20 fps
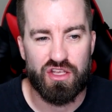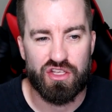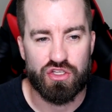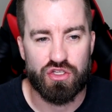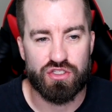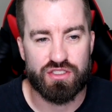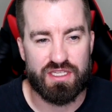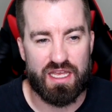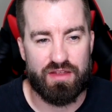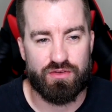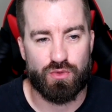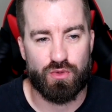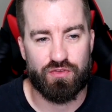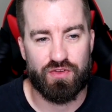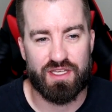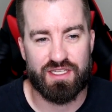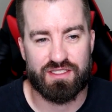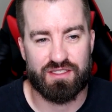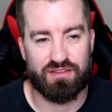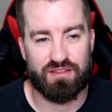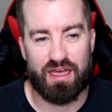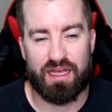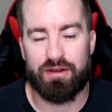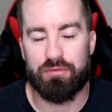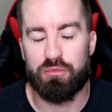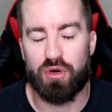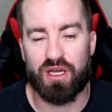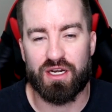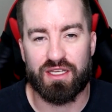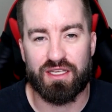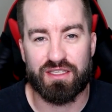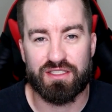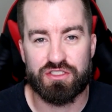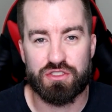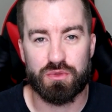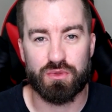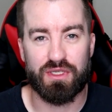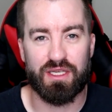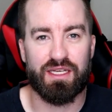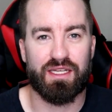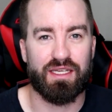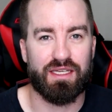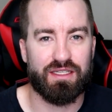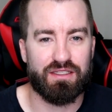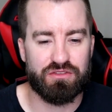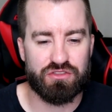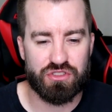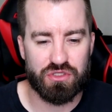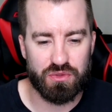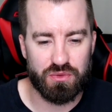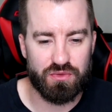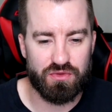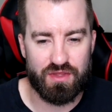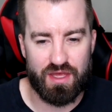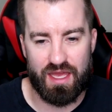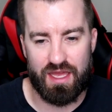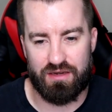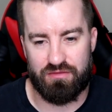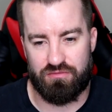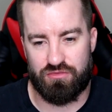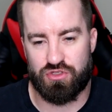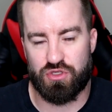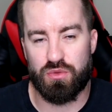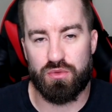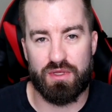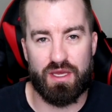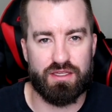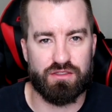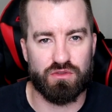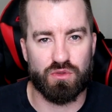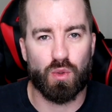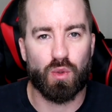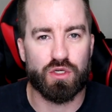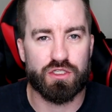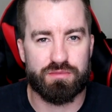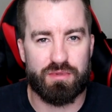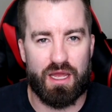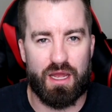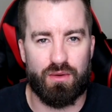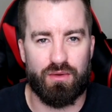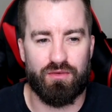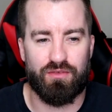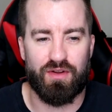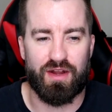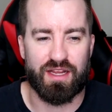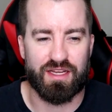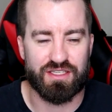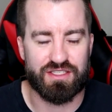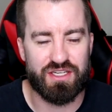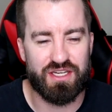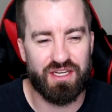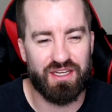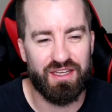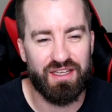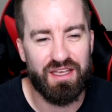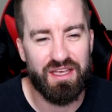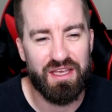You just have to invest a lot of money into getting it to that 2,000 horsepower range.